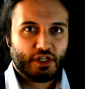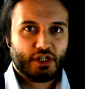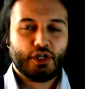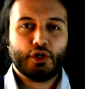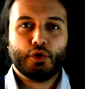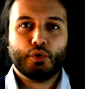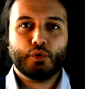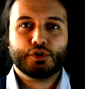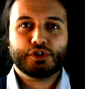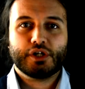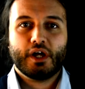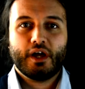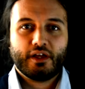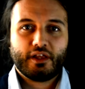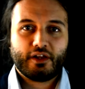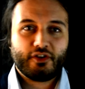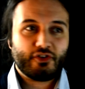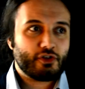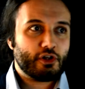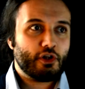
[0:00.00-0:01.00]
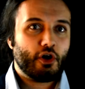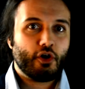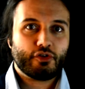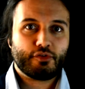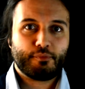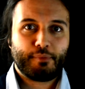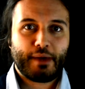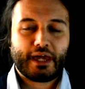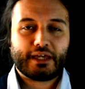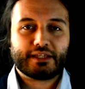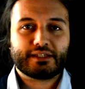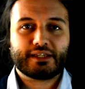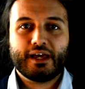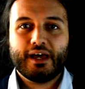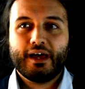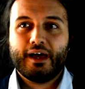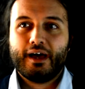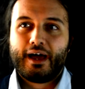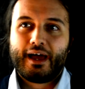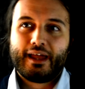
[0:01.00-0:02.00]
huge. There is a lot of space,
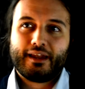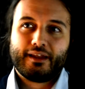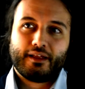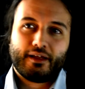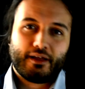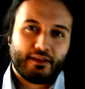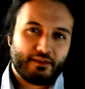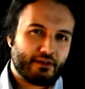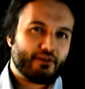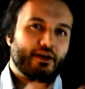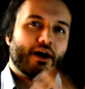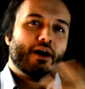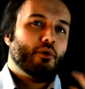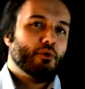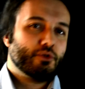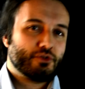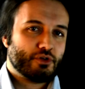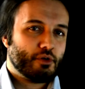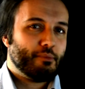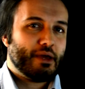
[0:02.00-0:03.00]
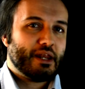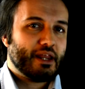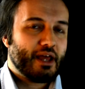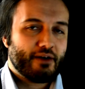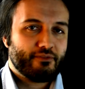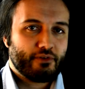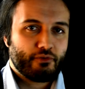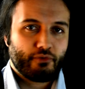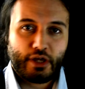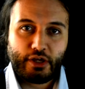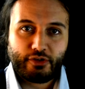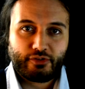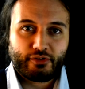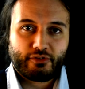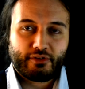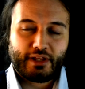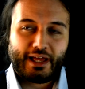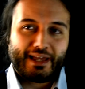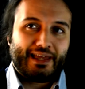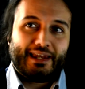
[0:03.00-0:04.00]
and there are also many other
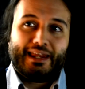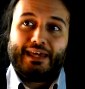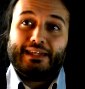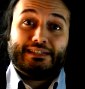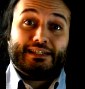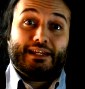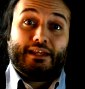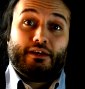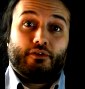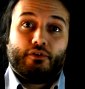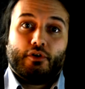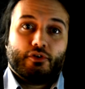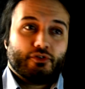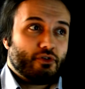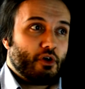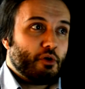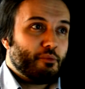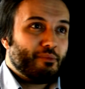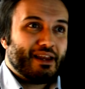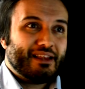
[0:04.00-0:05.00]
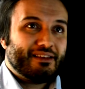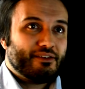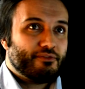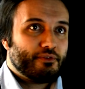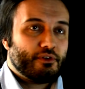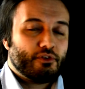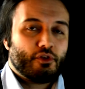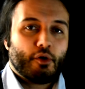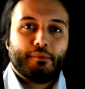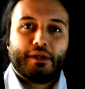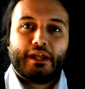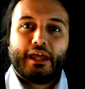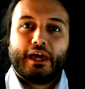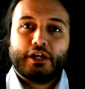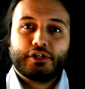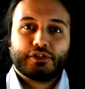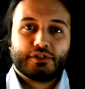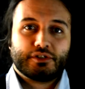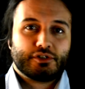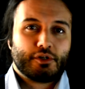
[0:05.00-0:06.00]
reasons. Like in Italy, you've got so many different
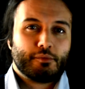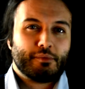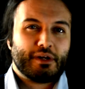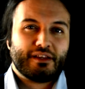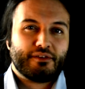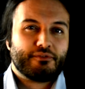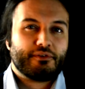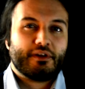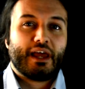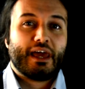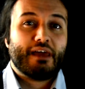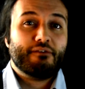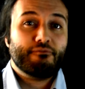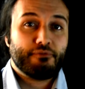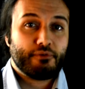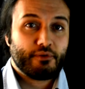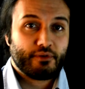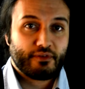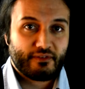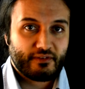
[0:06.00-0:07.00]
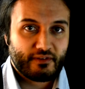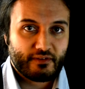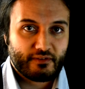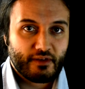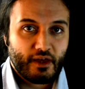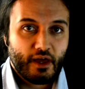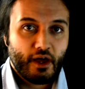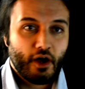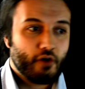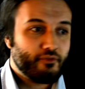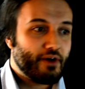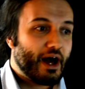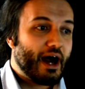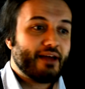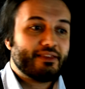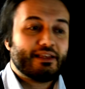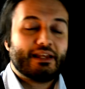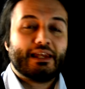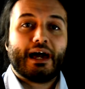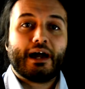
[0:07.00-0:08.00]
dominations, so many different influences of
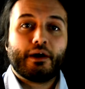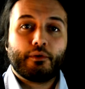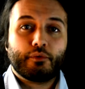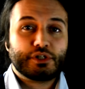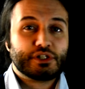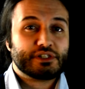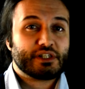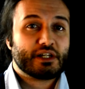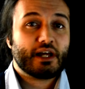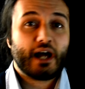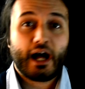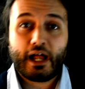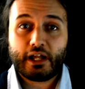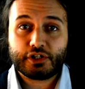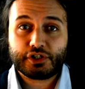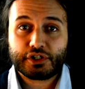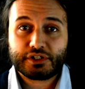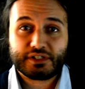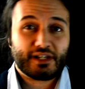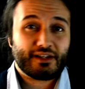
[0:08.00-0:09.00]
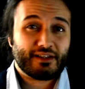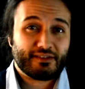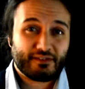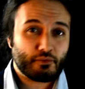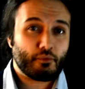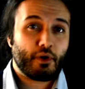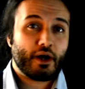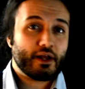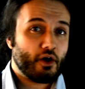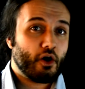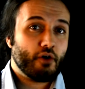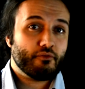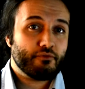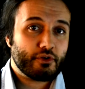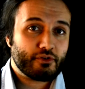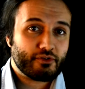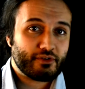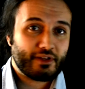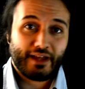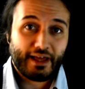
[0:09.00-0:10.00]
other languages and cultures that it's quite
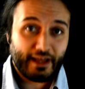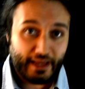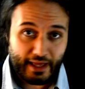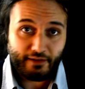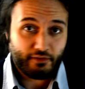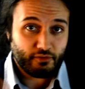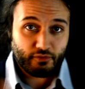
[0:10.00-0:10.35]
obvious that, again,